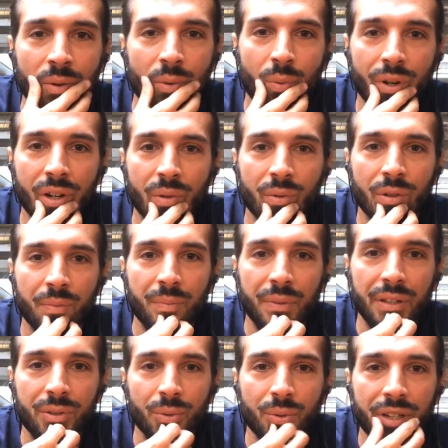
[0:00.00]
Where will
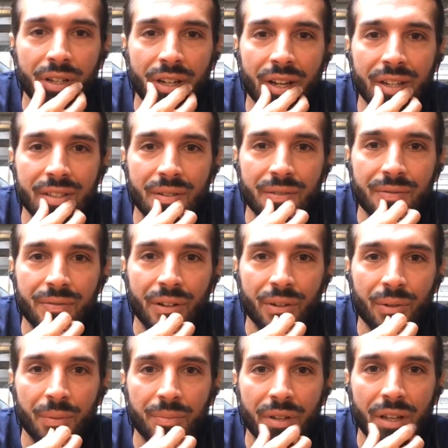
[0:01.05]
be tokenized the
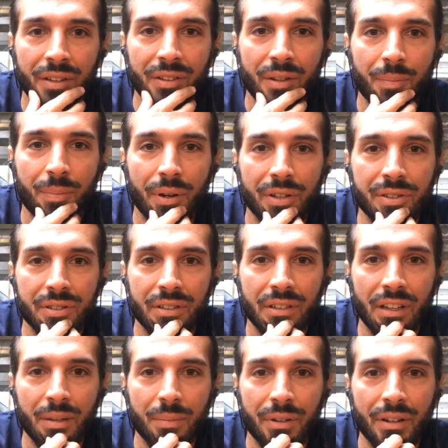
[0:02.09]
fund cryptalian deposit,
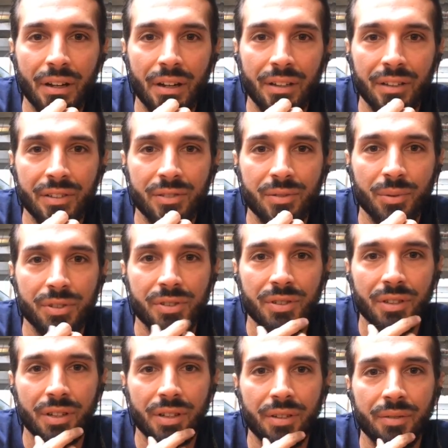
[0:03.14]
Cayman Islands,
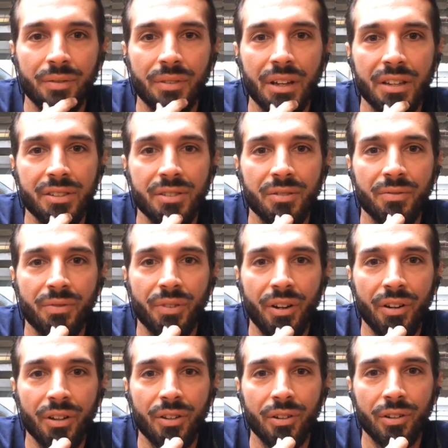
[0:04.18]
Switzerland? That's a
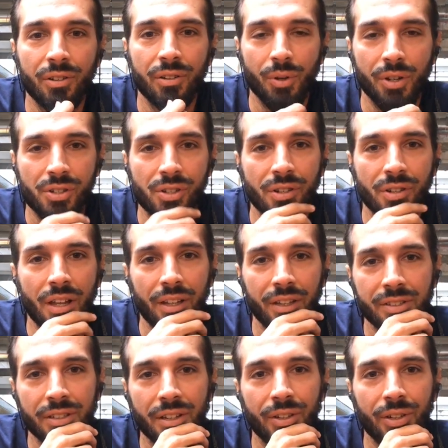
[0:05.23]
very good question,
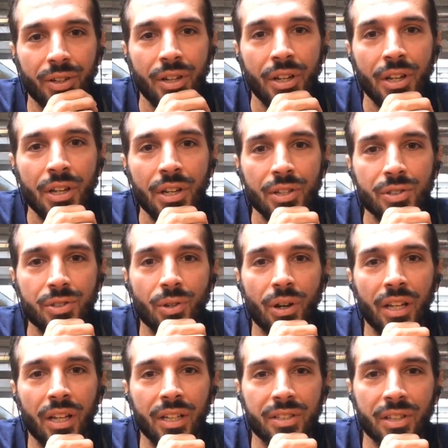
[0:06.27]
Alexander. So
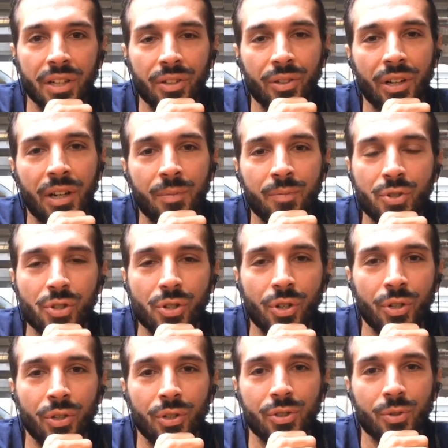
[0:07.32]
Alexander, I'm sure
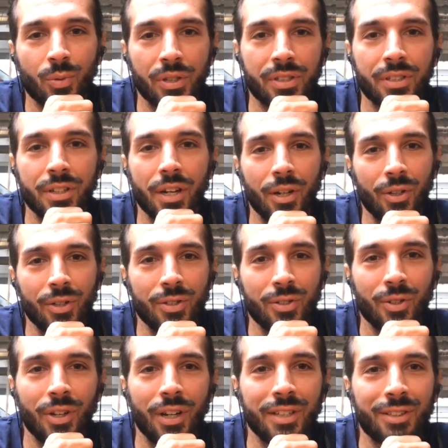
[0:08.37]
you're Swiss now because
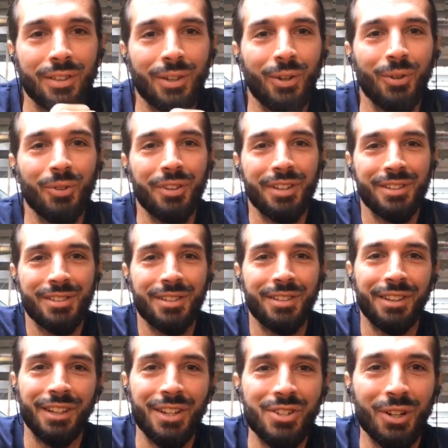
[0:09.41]
you're asking all these
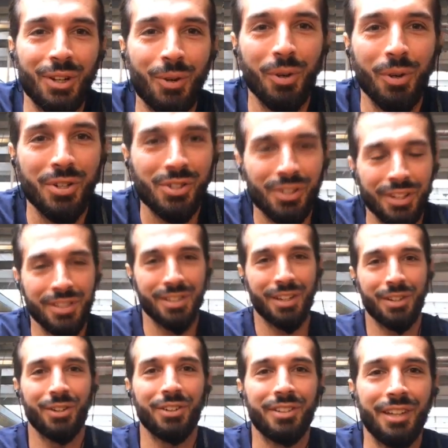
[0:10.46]
legit questions,
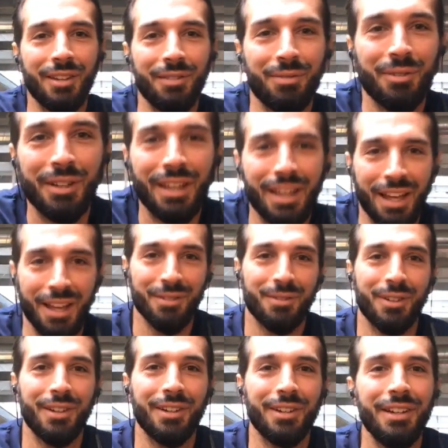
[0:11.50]
and you definitely
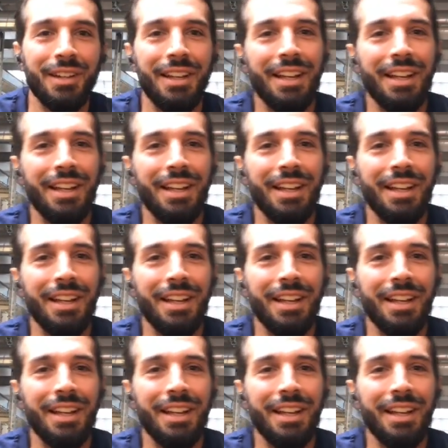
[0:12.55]
have a,